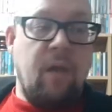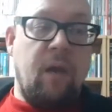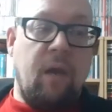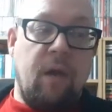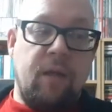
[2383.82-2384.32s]

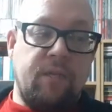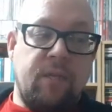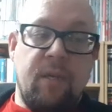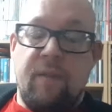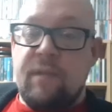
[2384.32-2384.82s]
Uh, uh
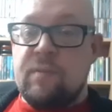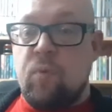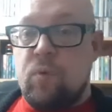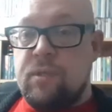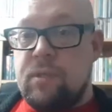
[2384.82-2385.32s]
certainly at this
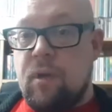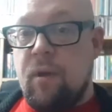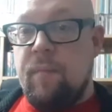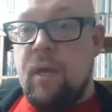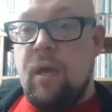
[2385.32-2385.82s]
point in
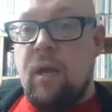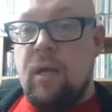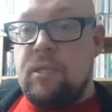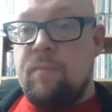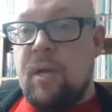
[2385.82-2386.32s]
time, uh,
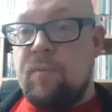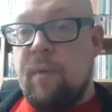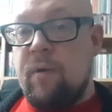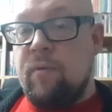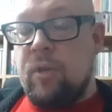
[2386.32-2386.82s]
Depeche
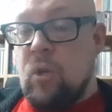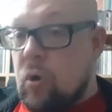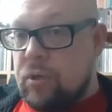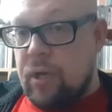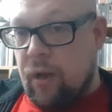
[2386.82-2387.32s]
Mode
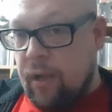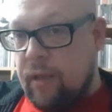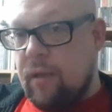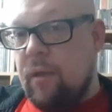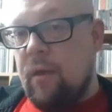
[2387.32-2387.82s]
looked
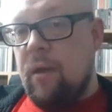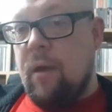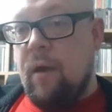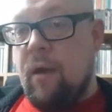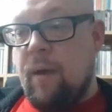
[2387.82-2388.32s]
like
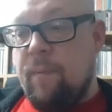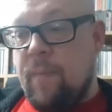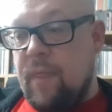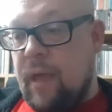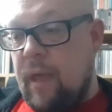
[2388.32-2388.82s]
um,
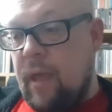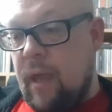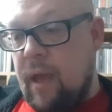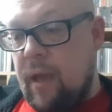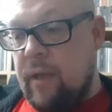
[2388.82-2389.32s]
they
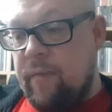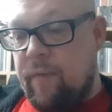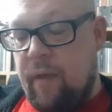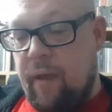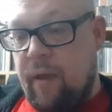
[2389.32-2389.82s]
had.
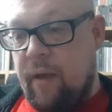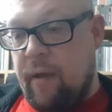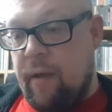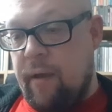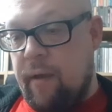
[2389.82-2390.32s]

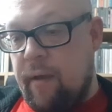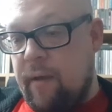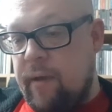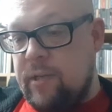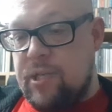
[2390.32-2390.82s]
Uh,
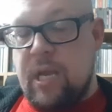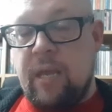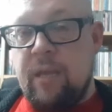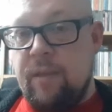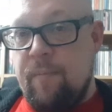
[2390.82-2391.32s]
just
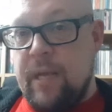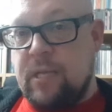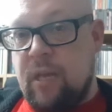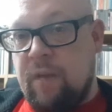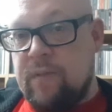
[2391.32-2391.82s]
taken the best
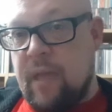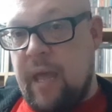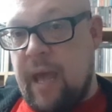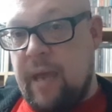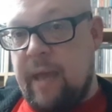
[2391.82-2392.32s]
clothes that they
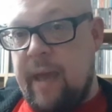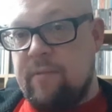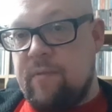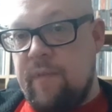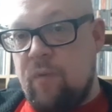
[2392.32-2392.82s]
had
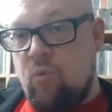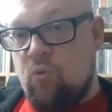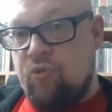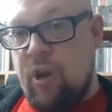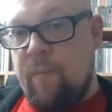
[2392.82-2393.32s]
out of their
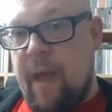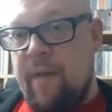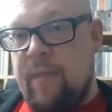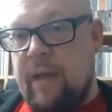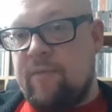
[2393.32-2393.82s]
wardrobe
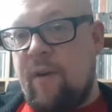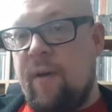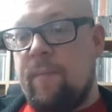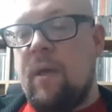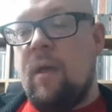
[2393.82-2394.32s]
at that
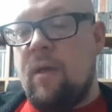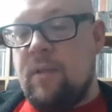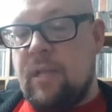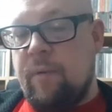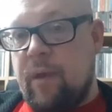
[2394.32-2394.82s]
time
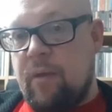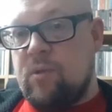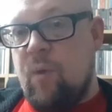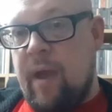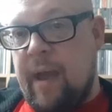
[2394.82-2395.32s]
that they were going
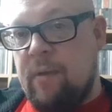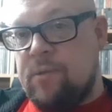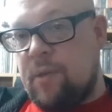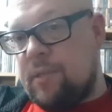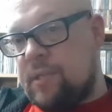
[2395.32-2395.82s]
to wear out
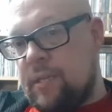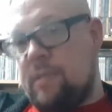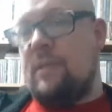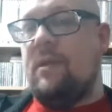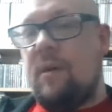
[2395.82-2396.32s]
on a
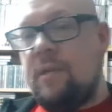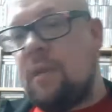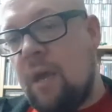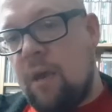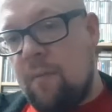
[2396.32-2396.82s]
Saturday night
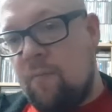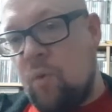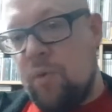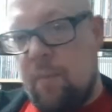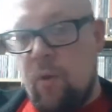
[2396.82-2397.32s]
and
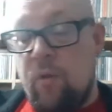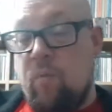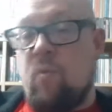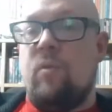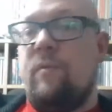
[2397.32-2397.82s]
put them on
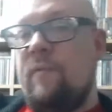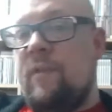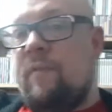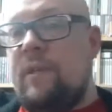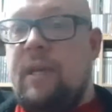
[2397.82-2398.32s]
and wore them for
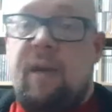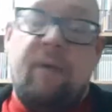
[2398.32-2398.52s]
the video.